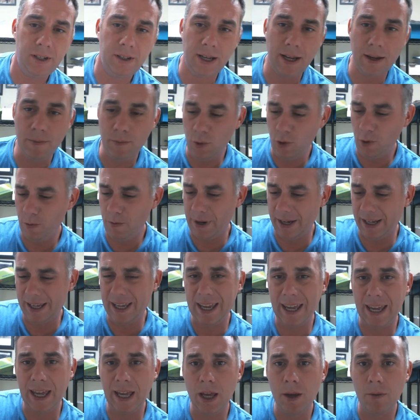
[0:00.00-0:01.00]
my, I moved my
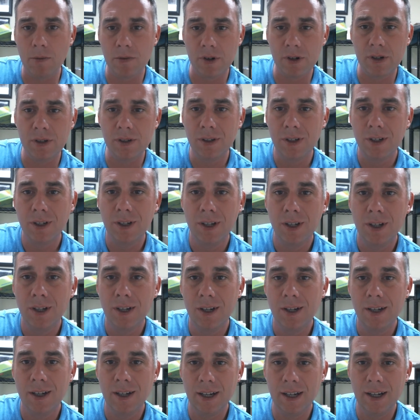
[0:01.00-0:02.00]
camera,
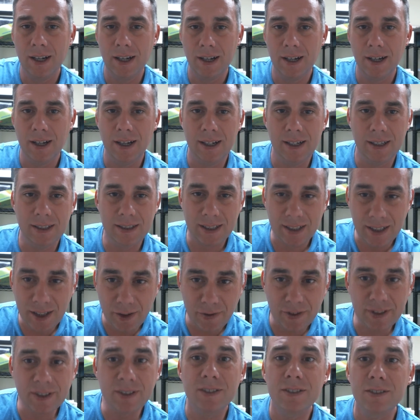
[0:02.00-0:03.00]
and it's a
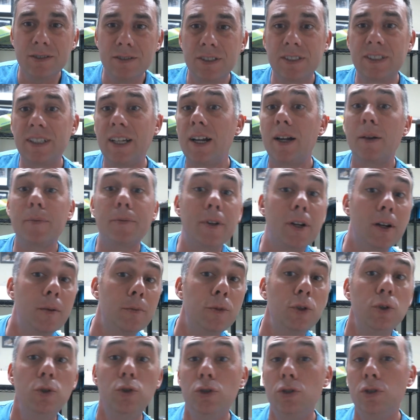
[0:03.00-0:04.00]
different setup than
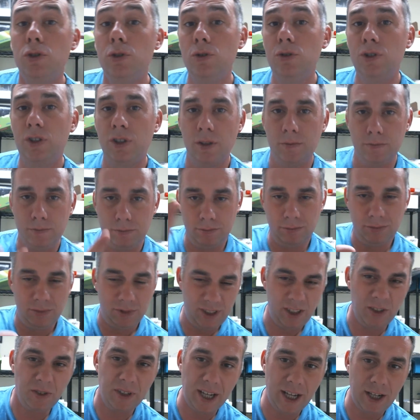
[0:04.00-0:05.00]
I'm used to, so I'm
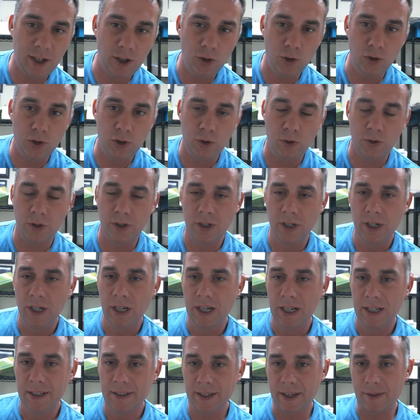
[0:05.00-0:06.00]
still getting used to it.
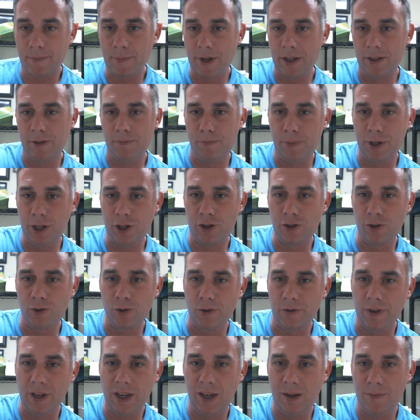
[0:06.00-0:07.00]
It's like my
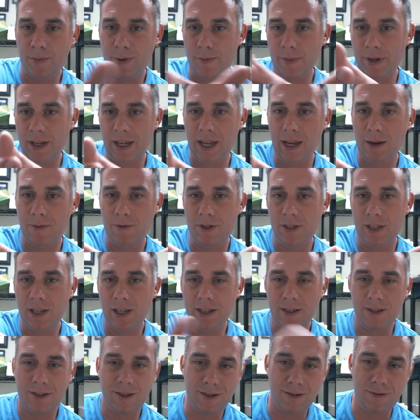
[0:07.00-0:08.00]
picture's over here, but my camera's
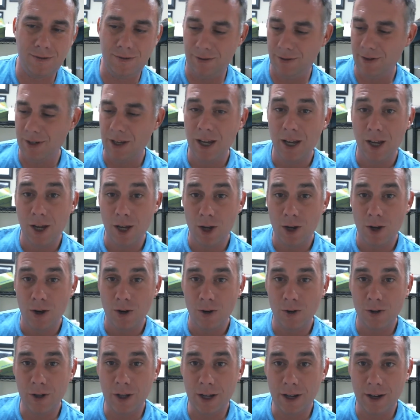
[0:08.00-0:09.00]
here, so.
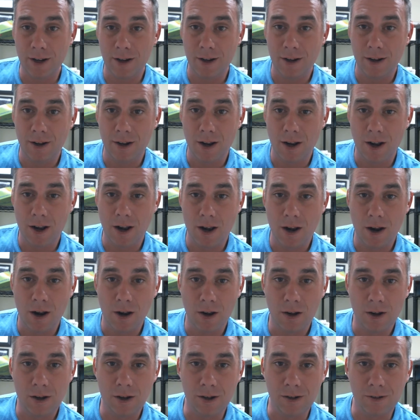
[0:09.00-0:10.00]

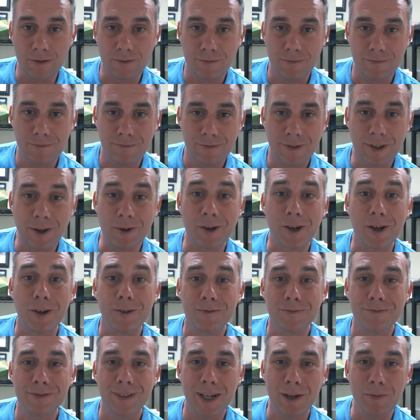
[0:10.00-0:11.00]
Uh, oh, there we
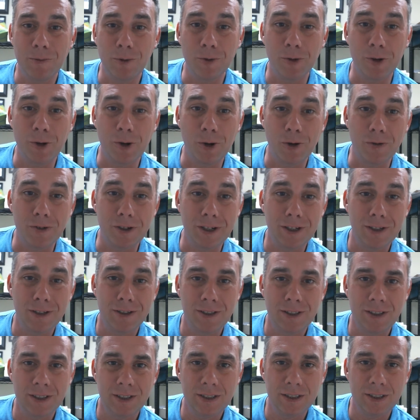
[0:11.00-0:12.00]
go. I moved it over.
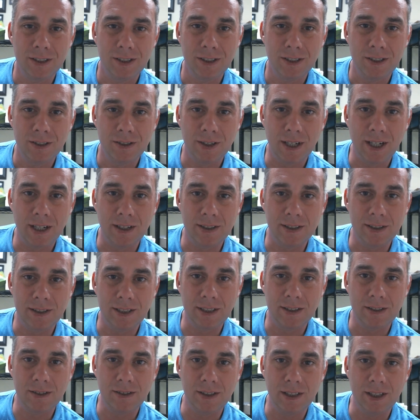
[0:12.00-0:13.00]

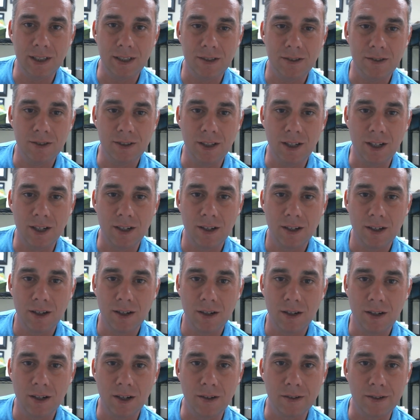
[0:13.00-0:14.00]
Does that do that? Hold on.
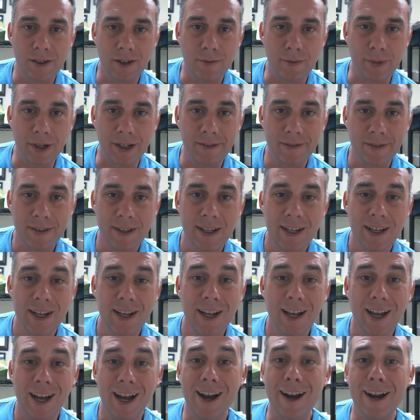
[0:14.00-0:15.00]
Oh, never mind.
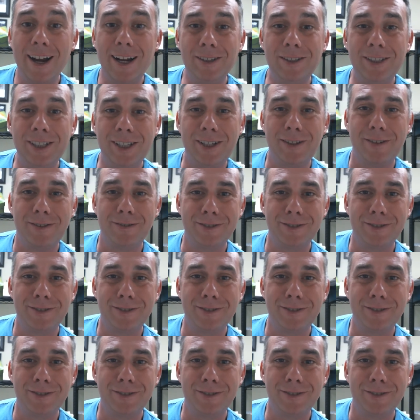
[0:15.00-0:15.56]
Alright, I'm just